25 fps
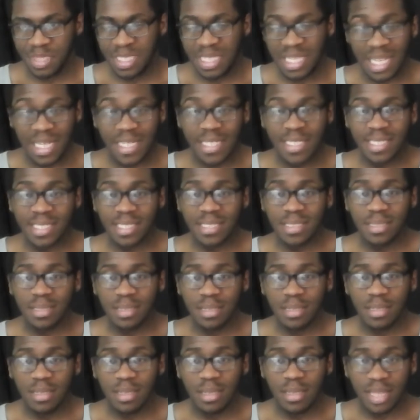this,
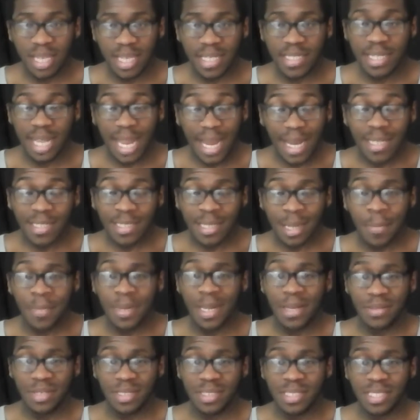this, and it's
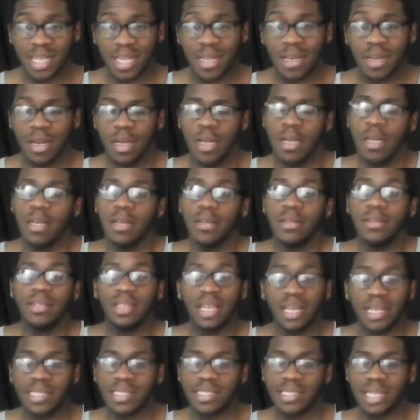coming out this year.
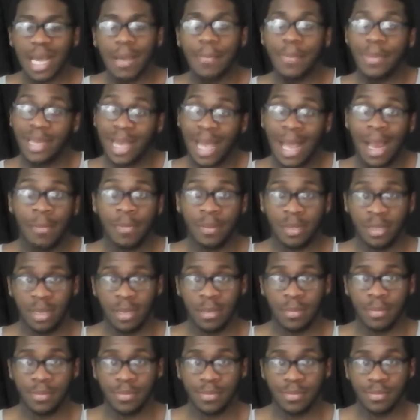This got me hyped
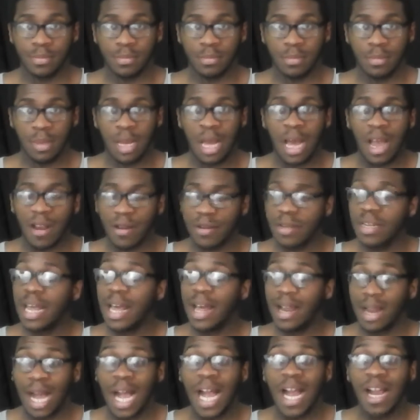up. I,
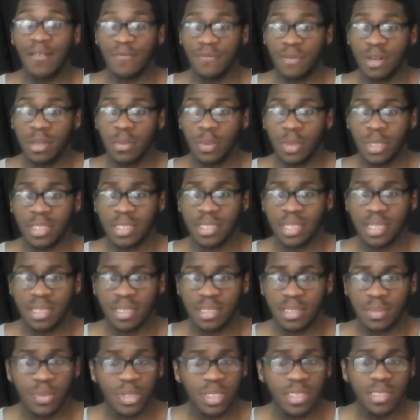I, I really want to see
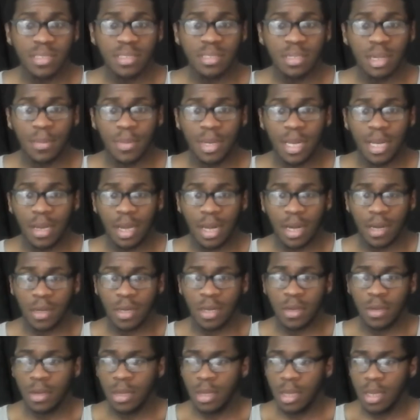this. When this is coming out, I
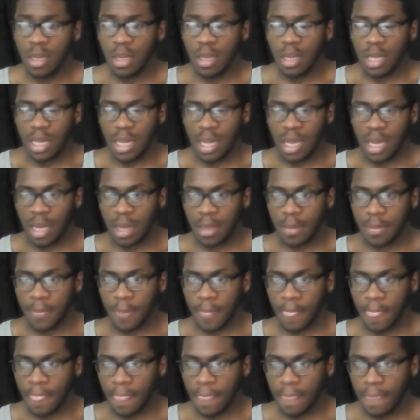don't know.
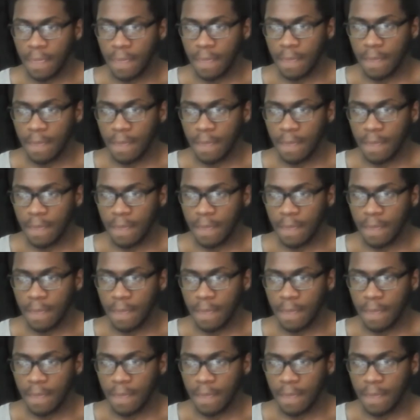Um,